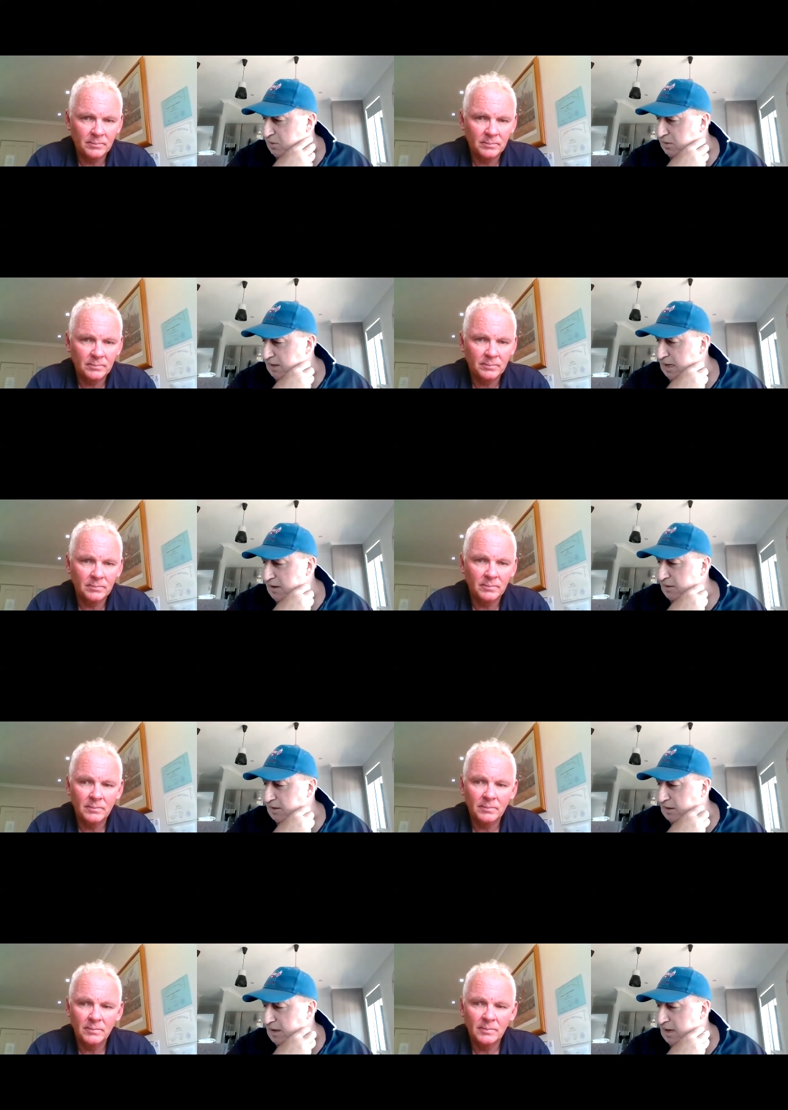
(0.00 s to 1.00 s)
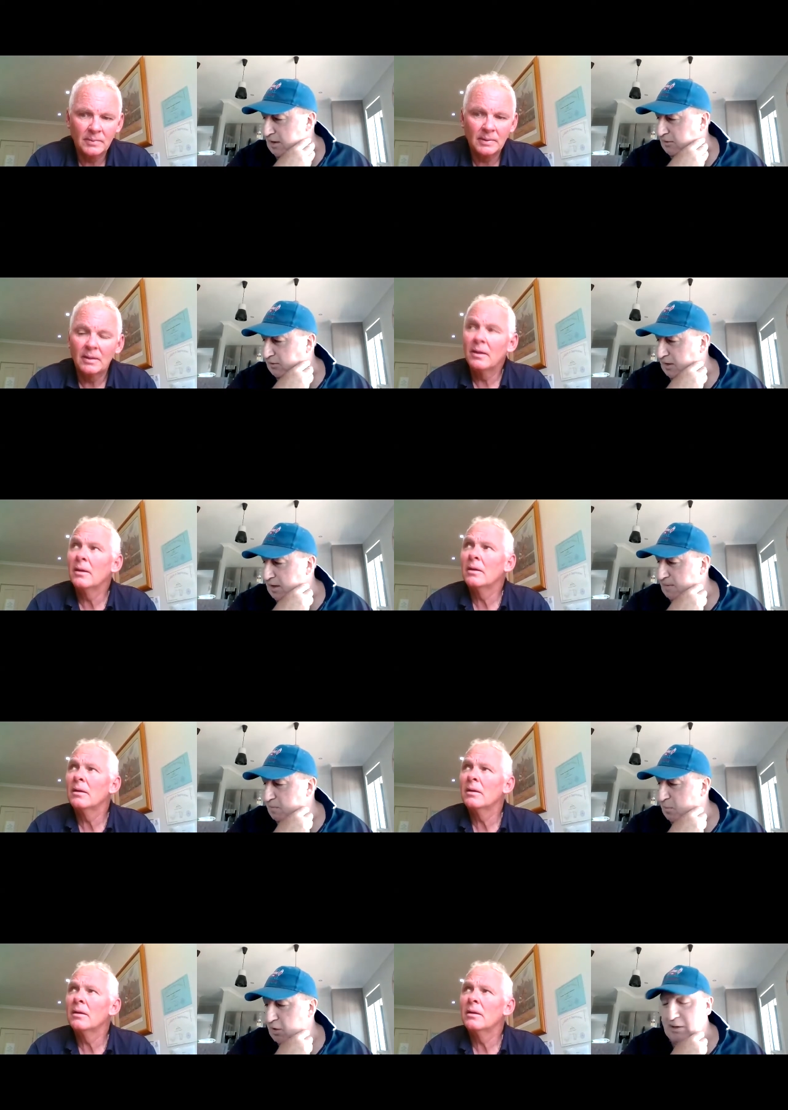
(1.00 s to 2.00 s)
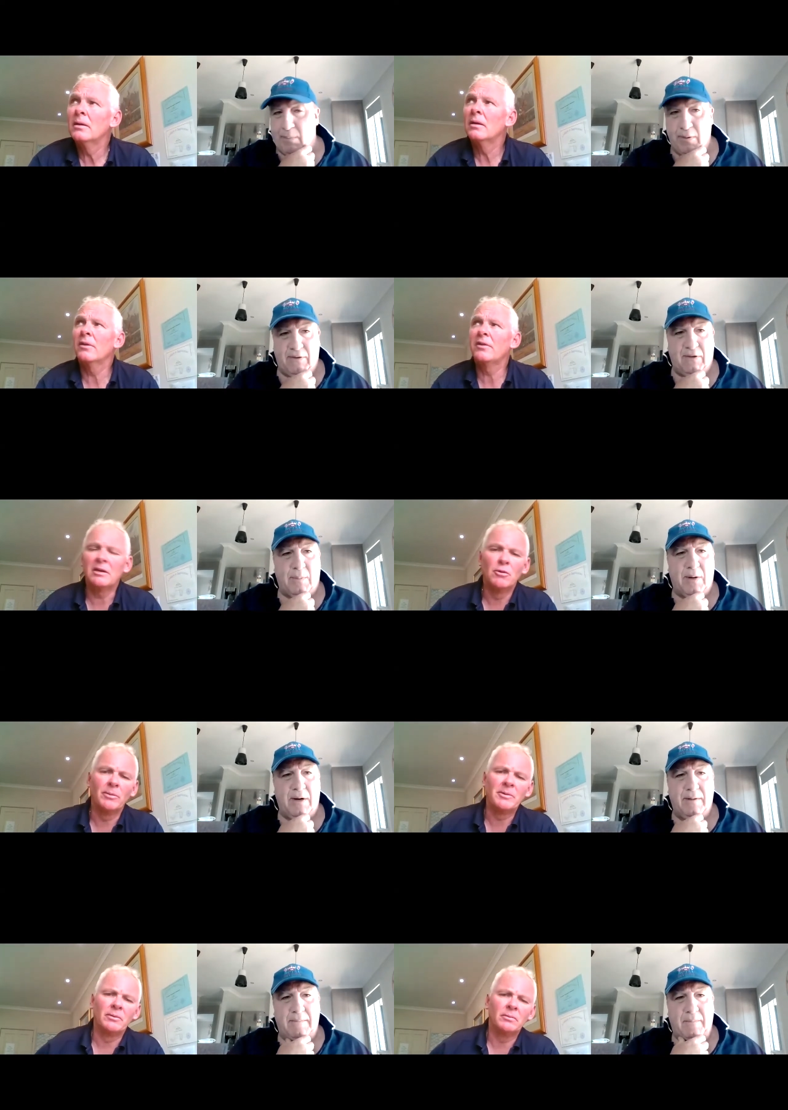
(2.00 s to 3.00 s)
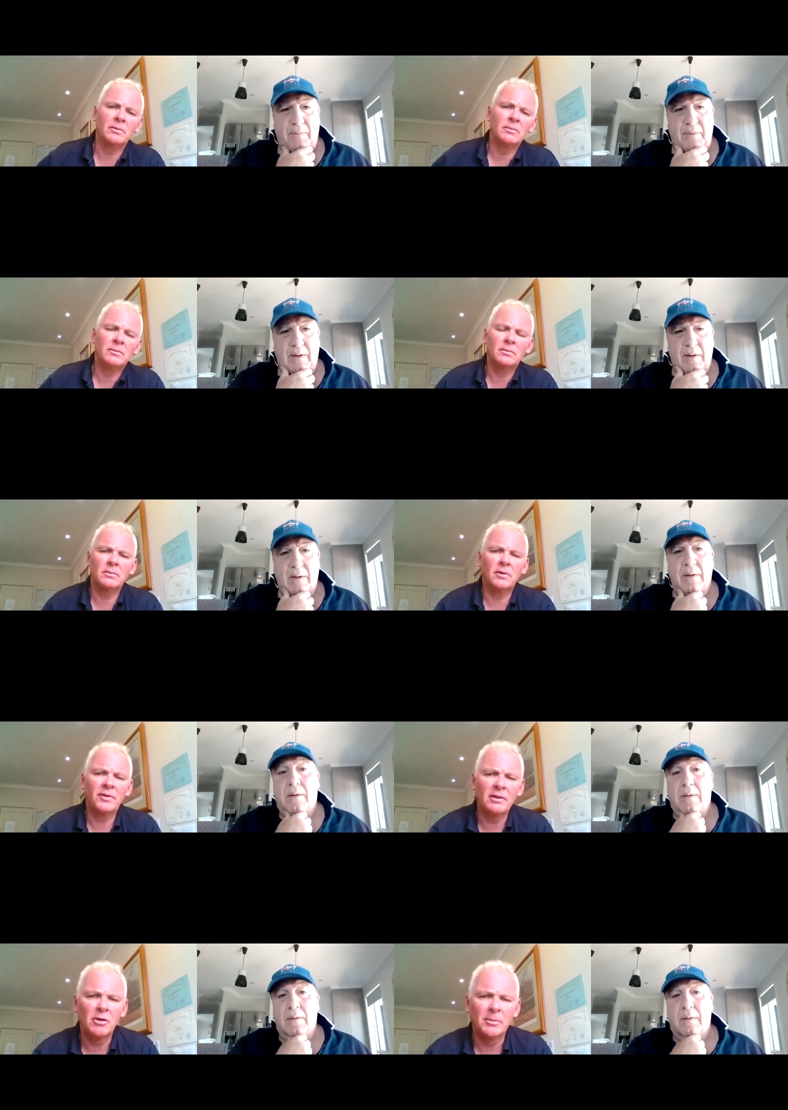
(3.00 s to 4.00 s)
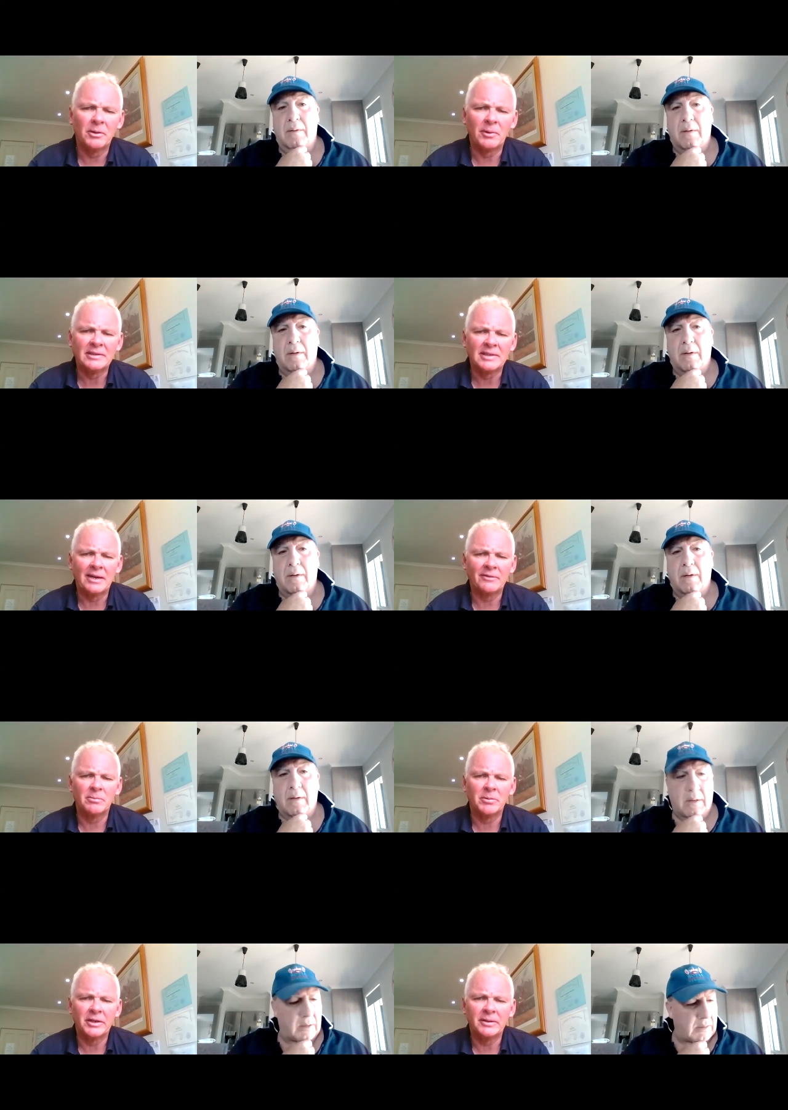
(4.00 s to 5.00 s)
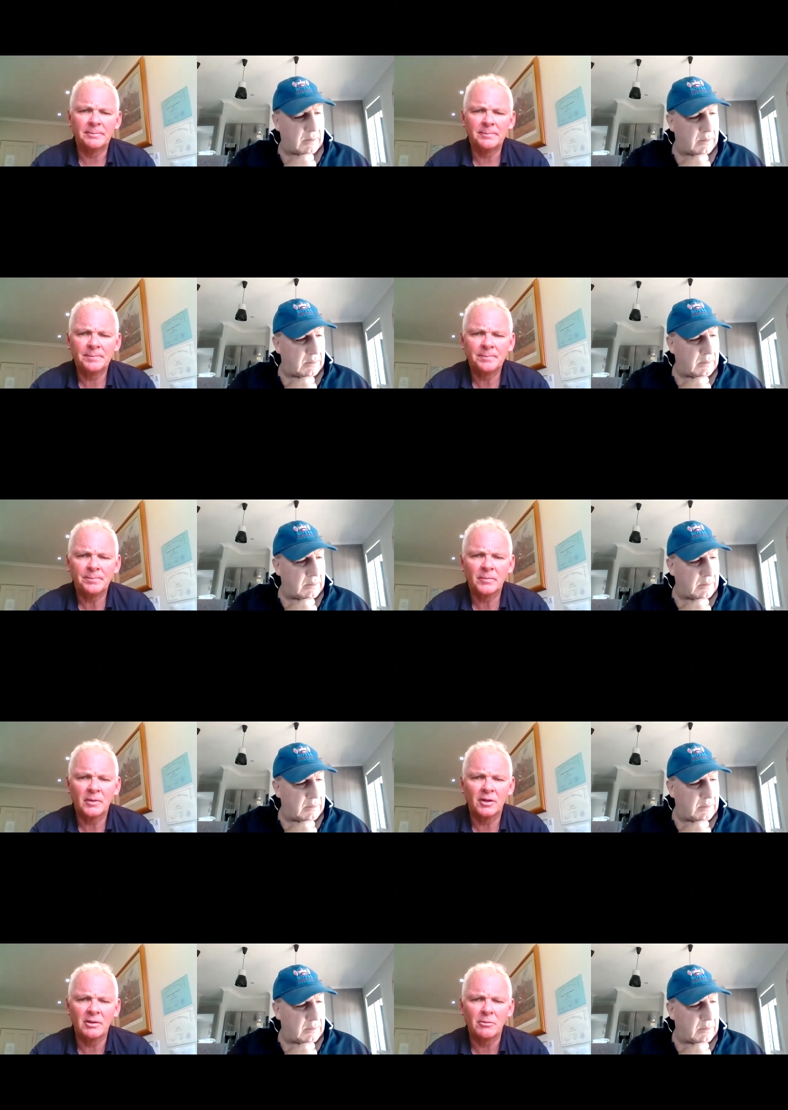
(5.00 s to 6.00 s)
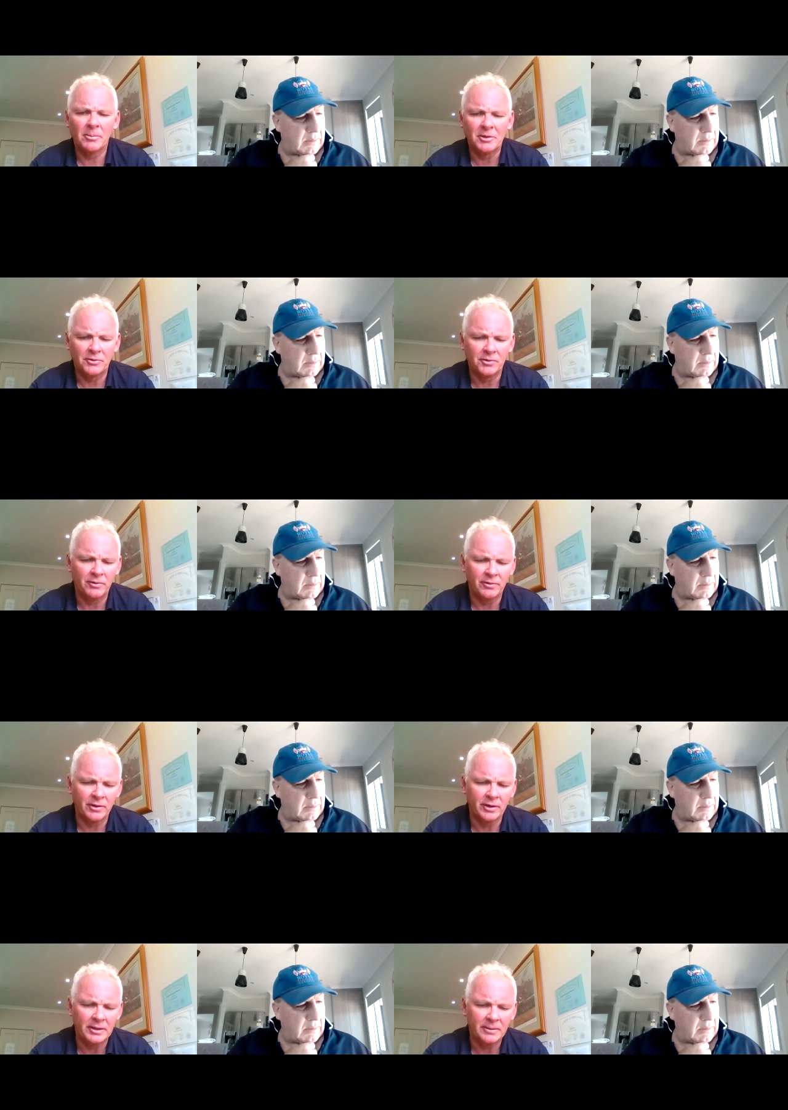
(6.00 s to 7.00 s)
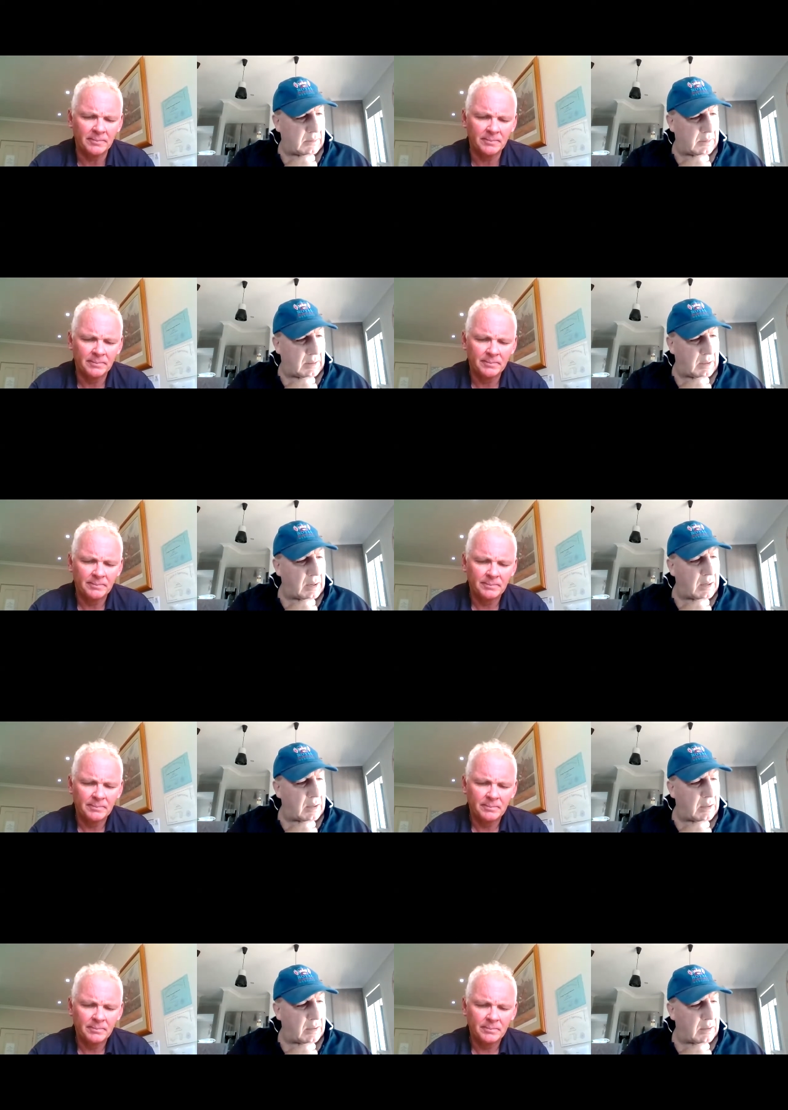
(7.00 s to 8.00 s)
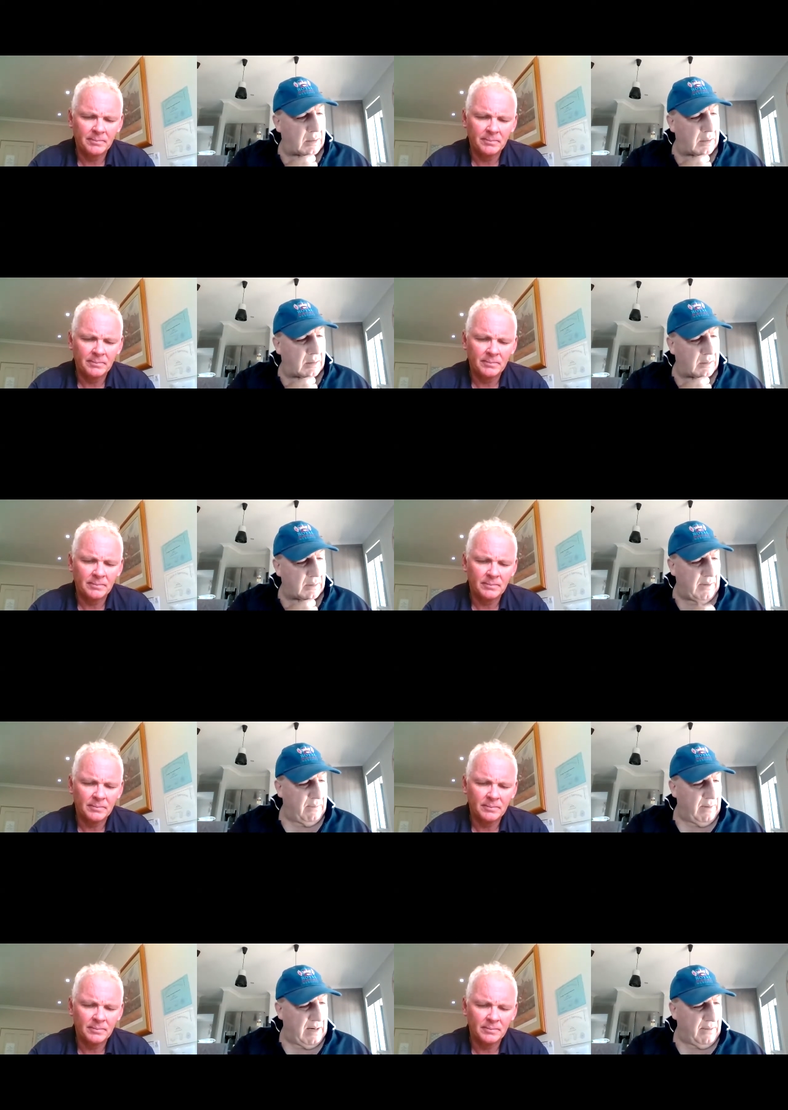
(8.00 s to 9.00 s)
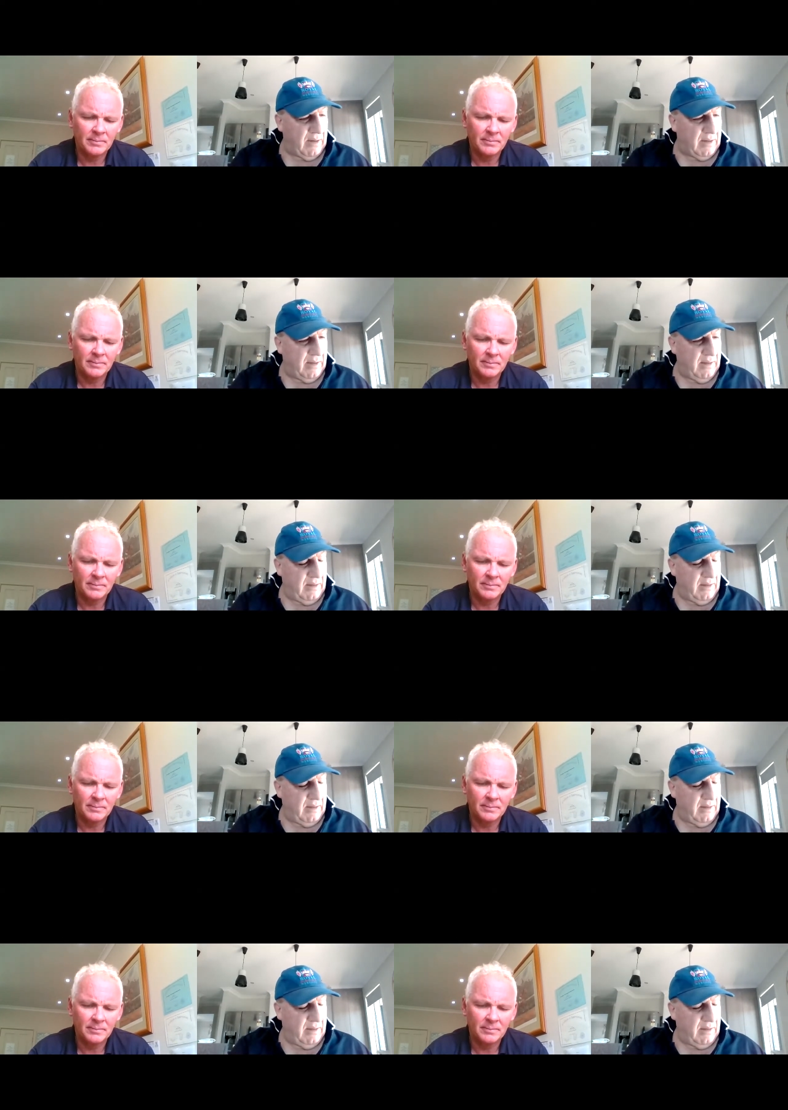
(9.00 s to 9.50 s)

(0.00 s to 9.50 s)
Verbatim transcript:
Speaker 1: while they're going into the gates. Um, Motley Prince. I think, is... the,
Speaker 2: I think it might be the race after, Pete. I think it might be the two thirty. Oh, well, here we are. We got a.